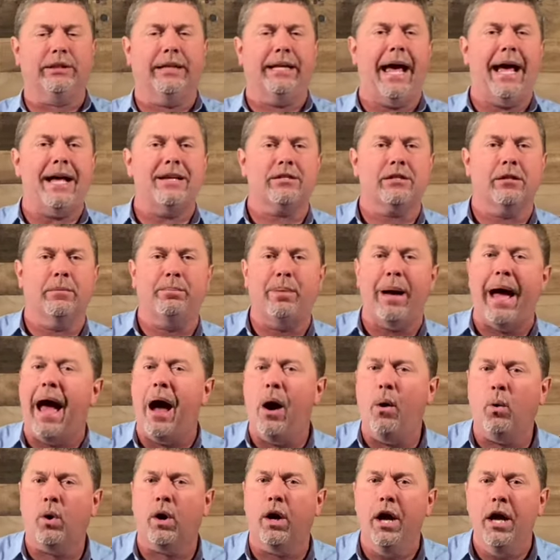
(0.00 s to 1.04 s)
It has the
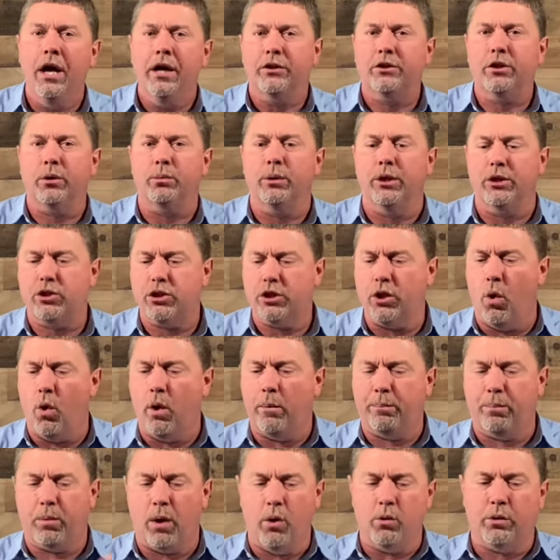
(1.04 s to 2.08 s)
power to
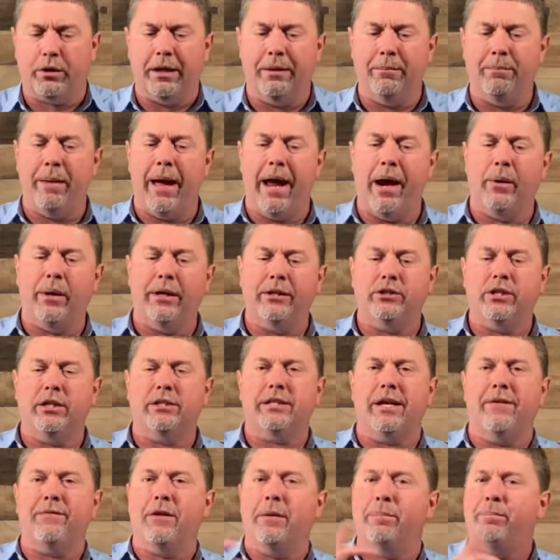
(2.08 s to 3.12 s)
restore broken
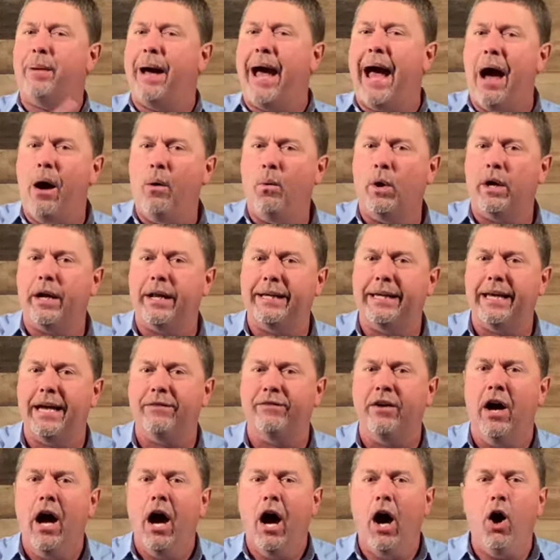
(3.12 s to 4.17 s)
marriages and the power to
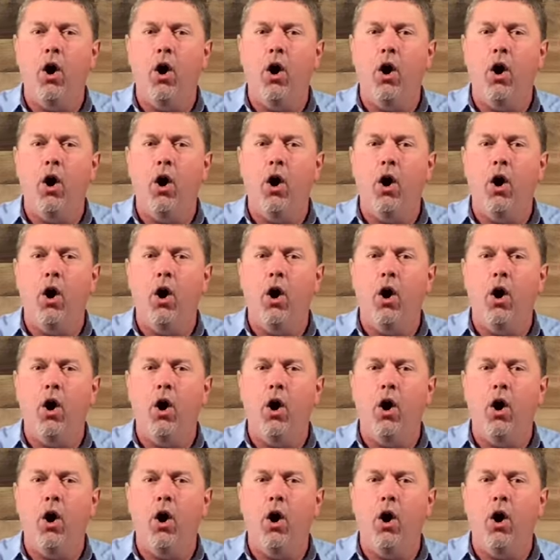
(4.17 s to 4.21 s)
give